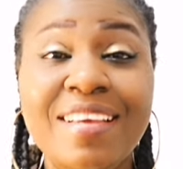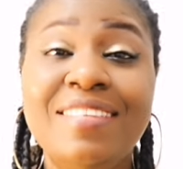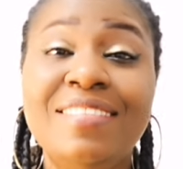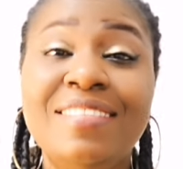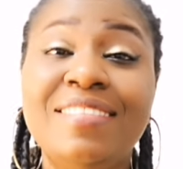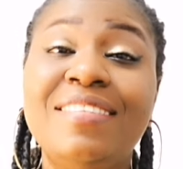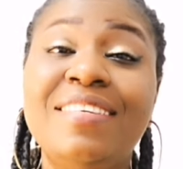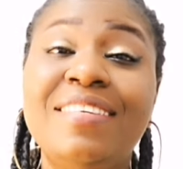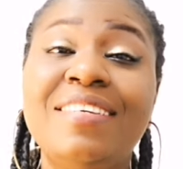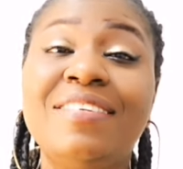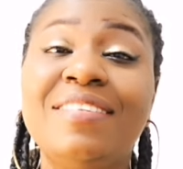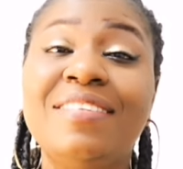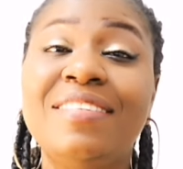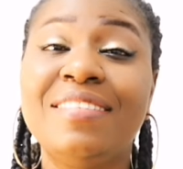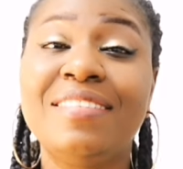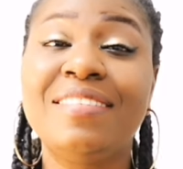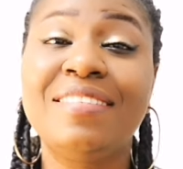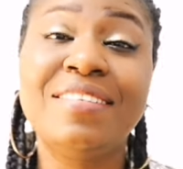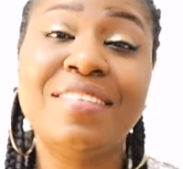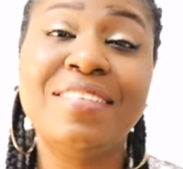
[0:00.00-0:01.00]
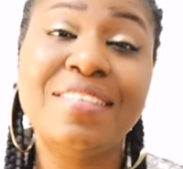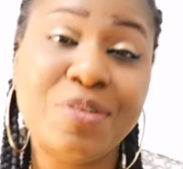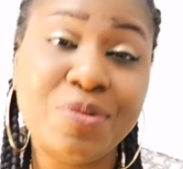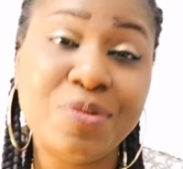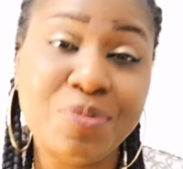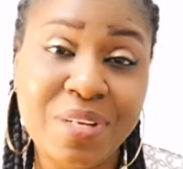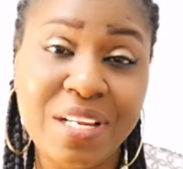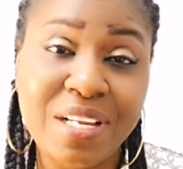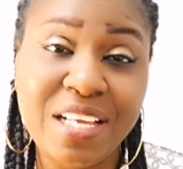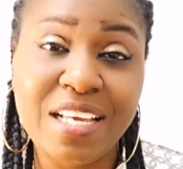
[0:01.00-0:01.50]
Still, they're still gonna
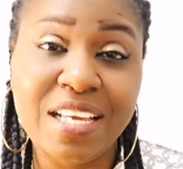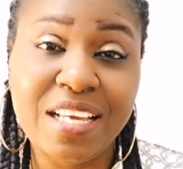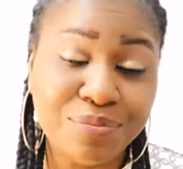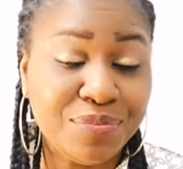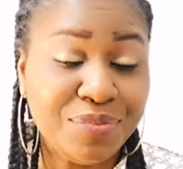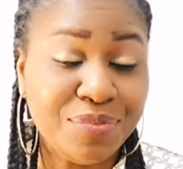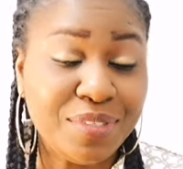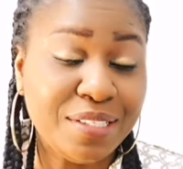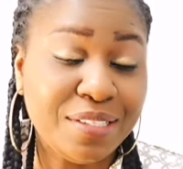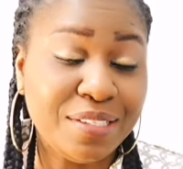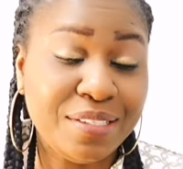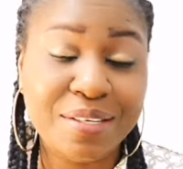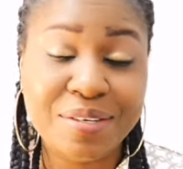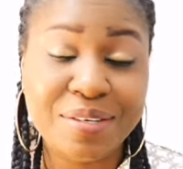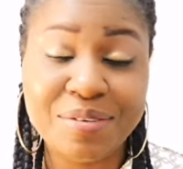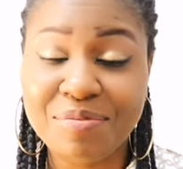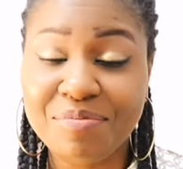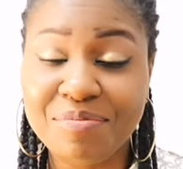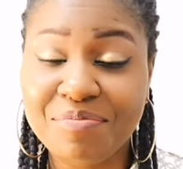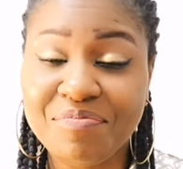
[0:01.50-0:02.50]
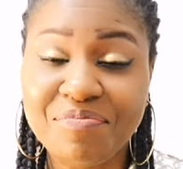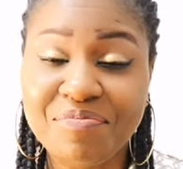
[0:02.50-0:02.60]
play. So